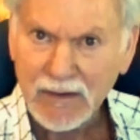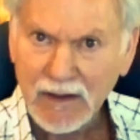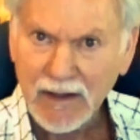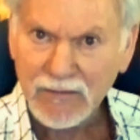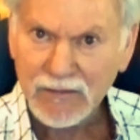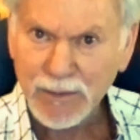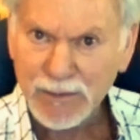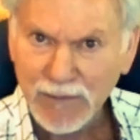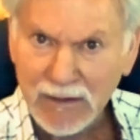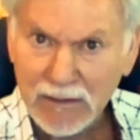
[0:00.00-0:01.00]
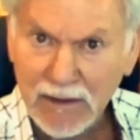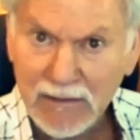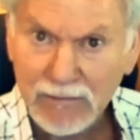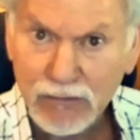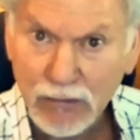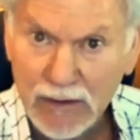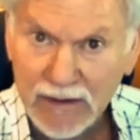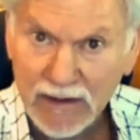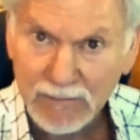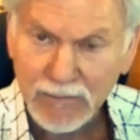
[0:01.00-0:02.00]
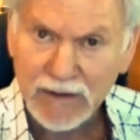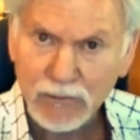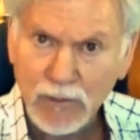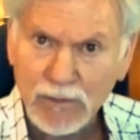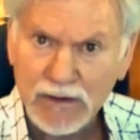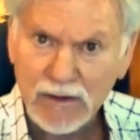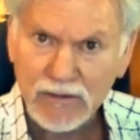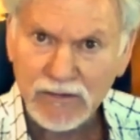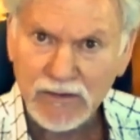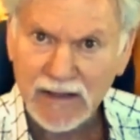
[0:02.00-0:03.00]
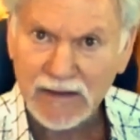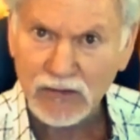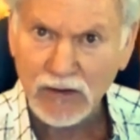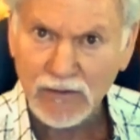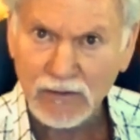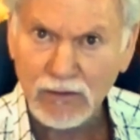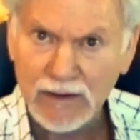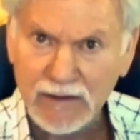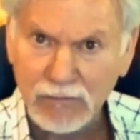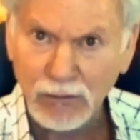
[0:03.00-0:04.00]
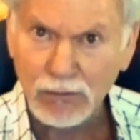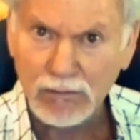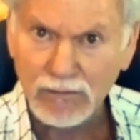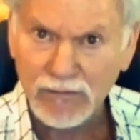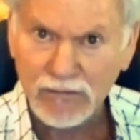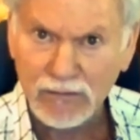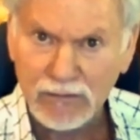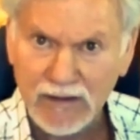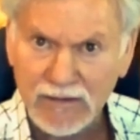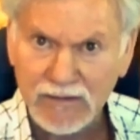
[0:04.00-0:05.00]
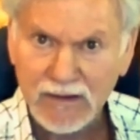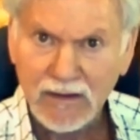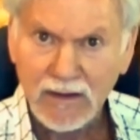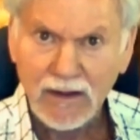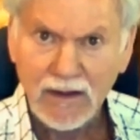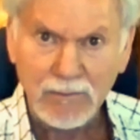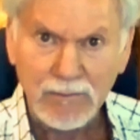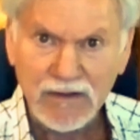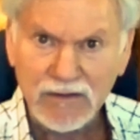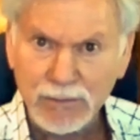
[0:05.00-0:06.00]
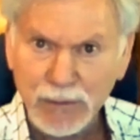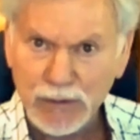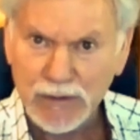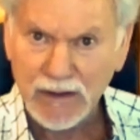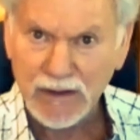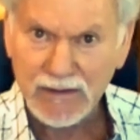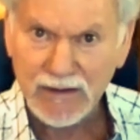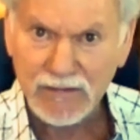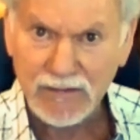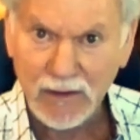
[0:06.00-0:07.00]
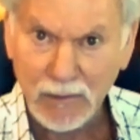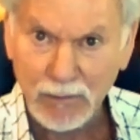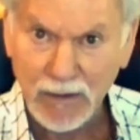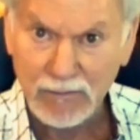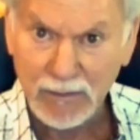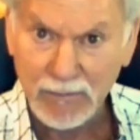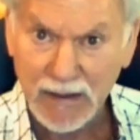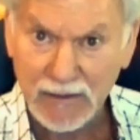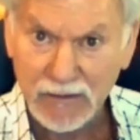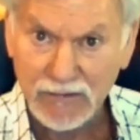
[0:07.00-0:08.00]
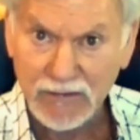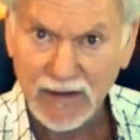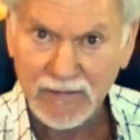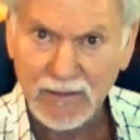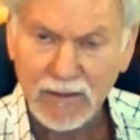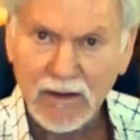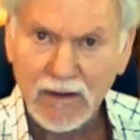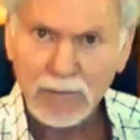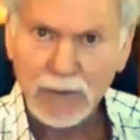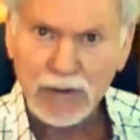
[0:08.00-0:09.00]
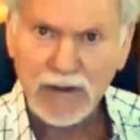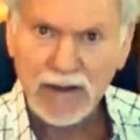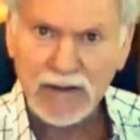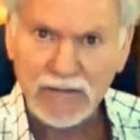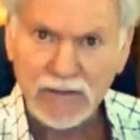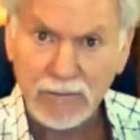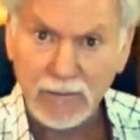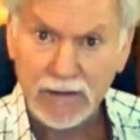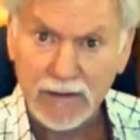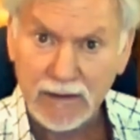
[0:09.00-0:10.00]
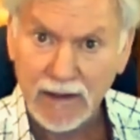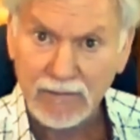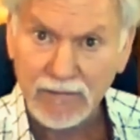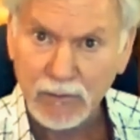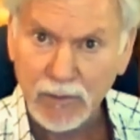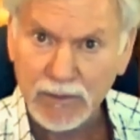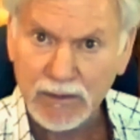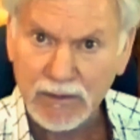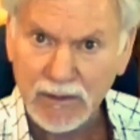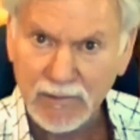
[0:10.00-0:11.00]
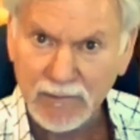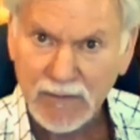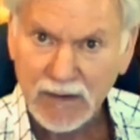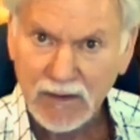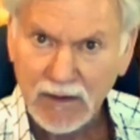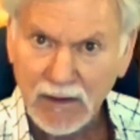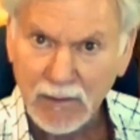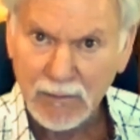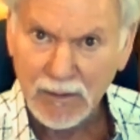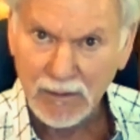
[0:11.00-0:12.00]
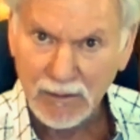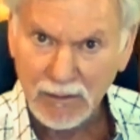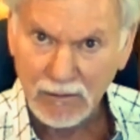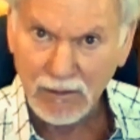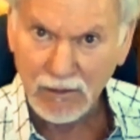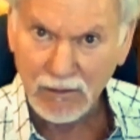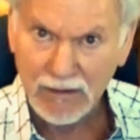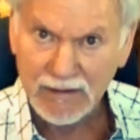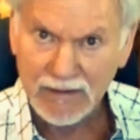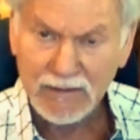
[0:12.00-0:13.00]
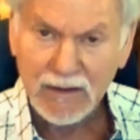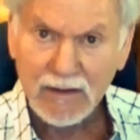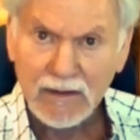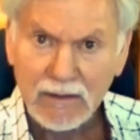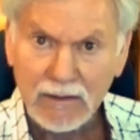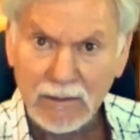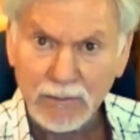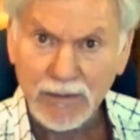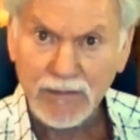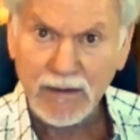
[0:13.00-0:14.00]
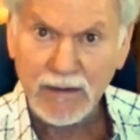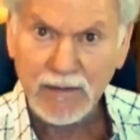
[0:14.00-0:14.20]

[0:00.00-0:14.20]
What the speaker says: I have spent my life trying to get men and women to understand each other, creating role reversal dates, men's beauty contests to help every man understand the beauty contest of everyday life that women are in. But